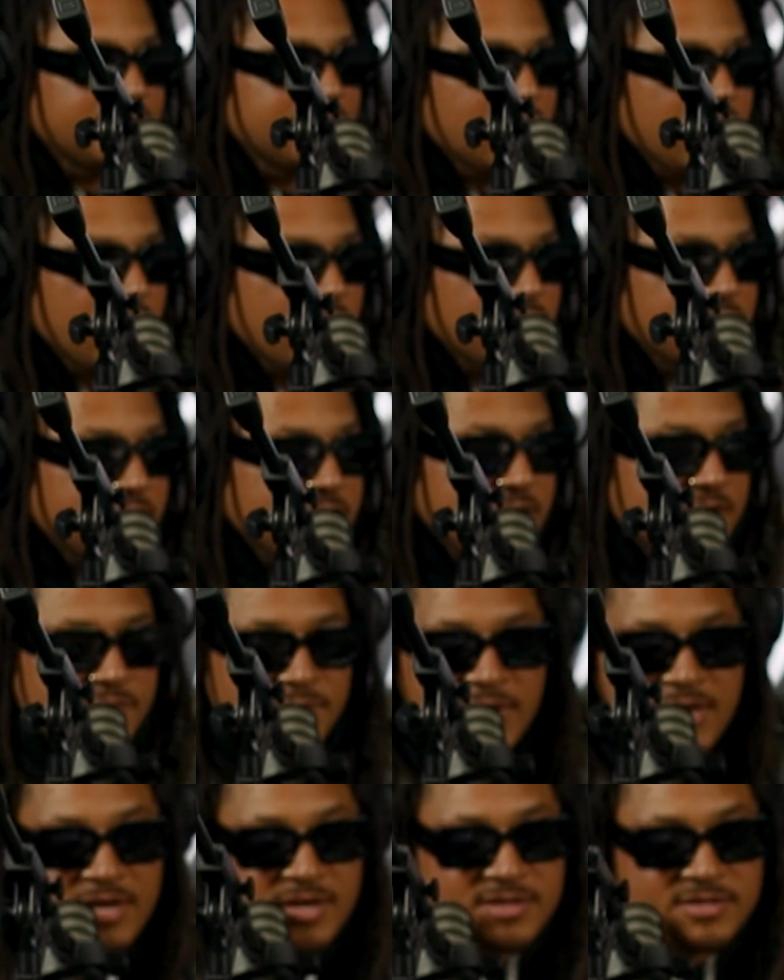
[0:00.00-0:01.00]
All good,
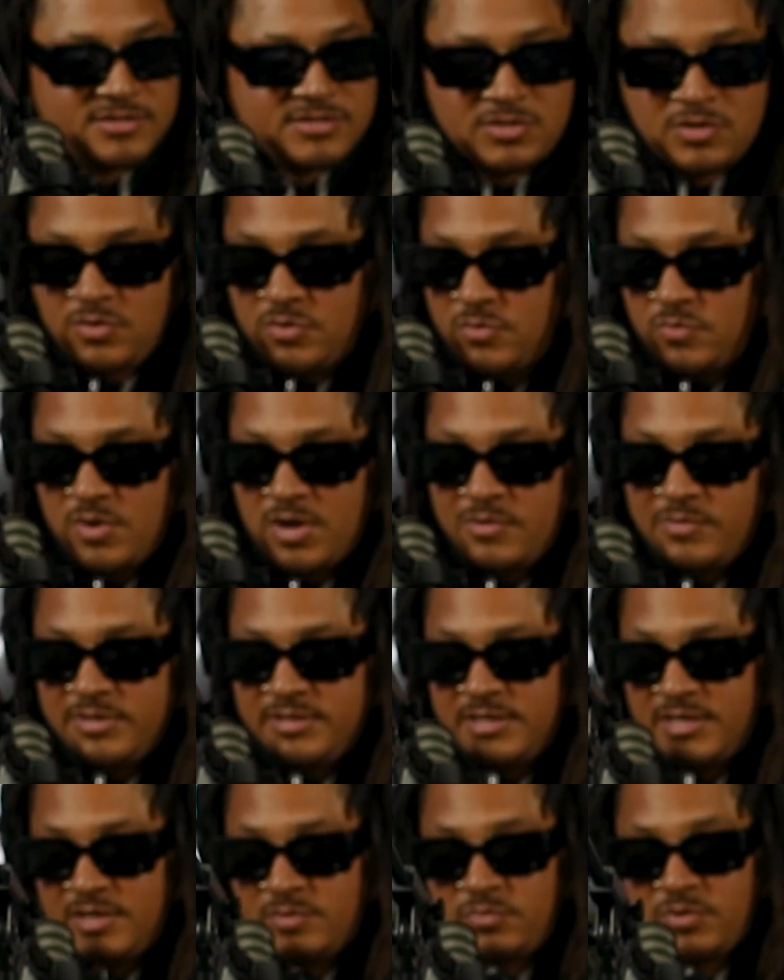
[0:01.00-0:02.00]
man. So while we
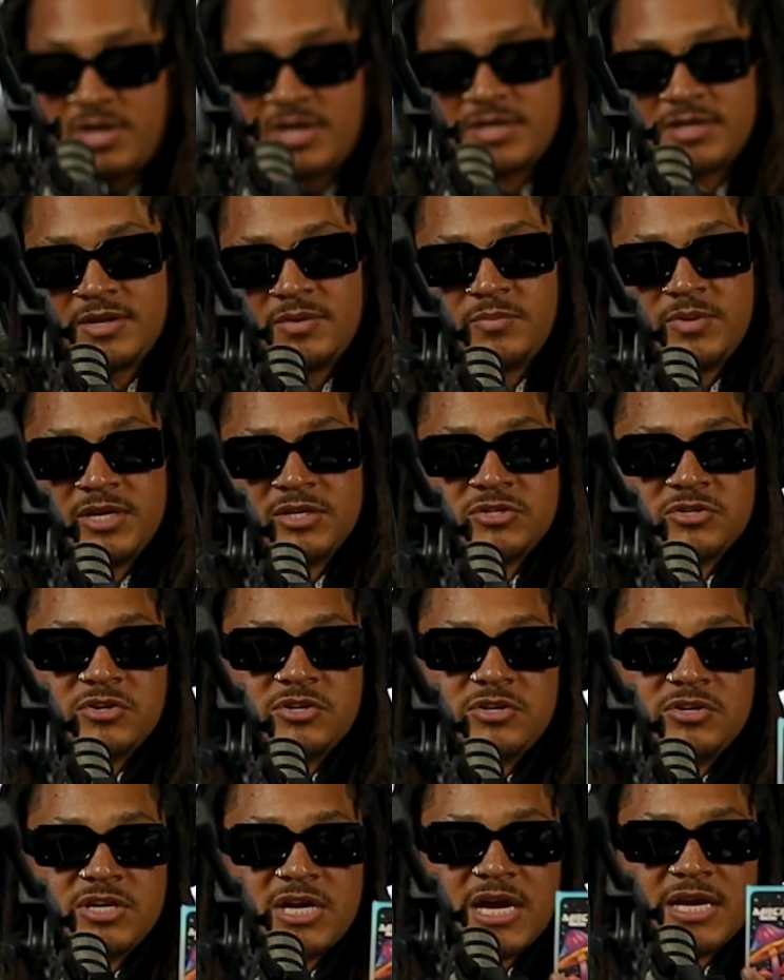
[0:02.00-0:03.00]
take a break, I'll make sure
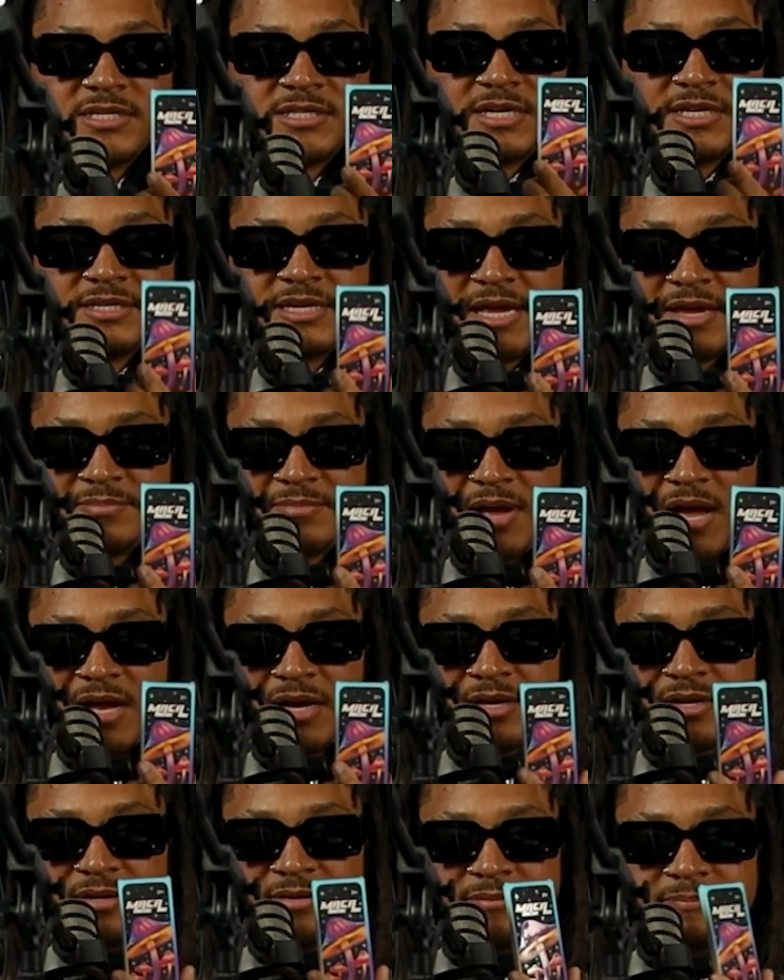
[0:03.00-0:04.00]
you guys get that
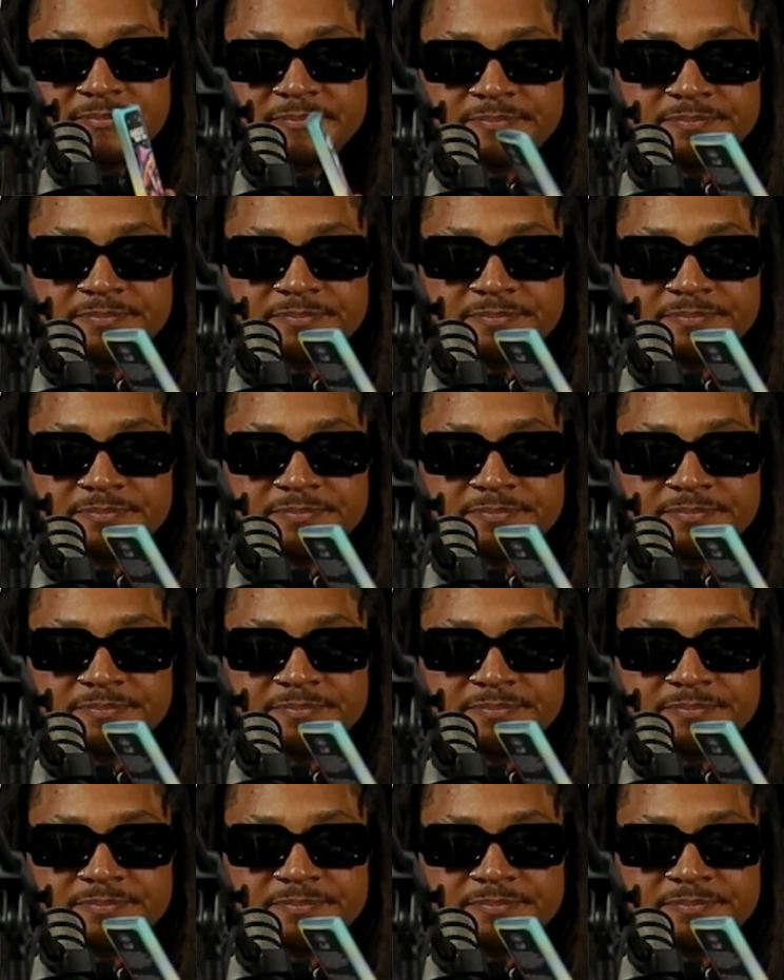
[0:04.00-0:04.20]
maca.